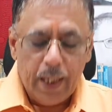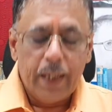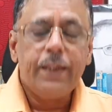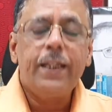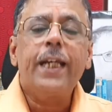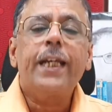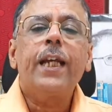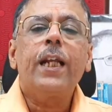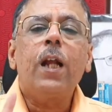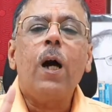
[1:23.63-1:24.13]

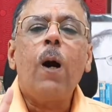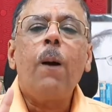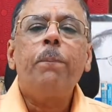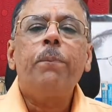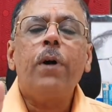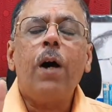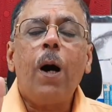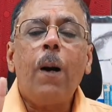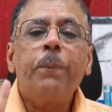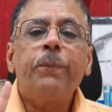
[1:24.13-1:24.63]
They can
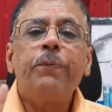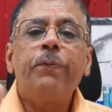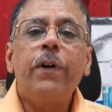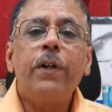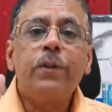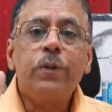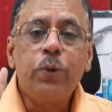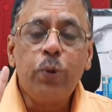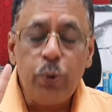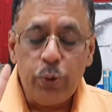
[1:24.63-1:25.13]
opt for
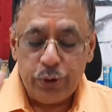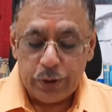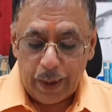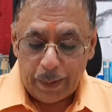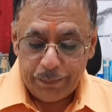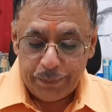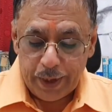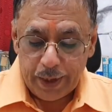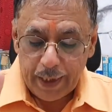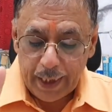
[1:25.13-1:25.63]
two
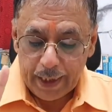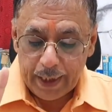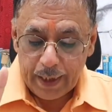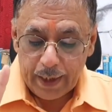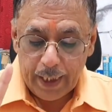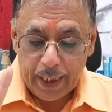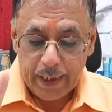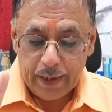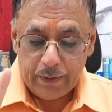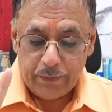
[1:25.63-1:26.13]
subjects, they can
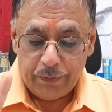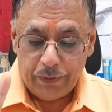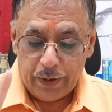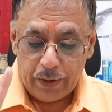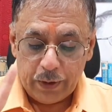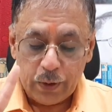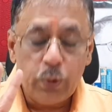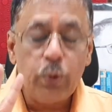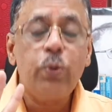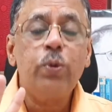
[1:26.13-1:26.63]
write for
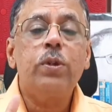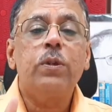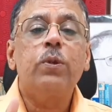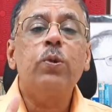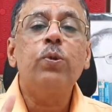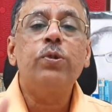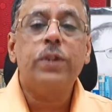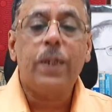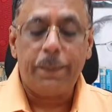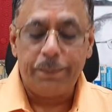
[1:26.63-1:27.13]

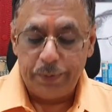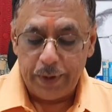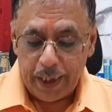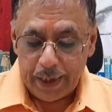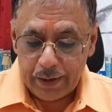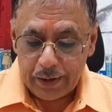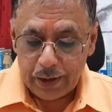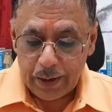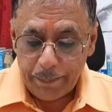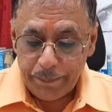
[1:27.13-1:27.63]
two
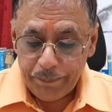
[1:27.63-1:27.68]
subjects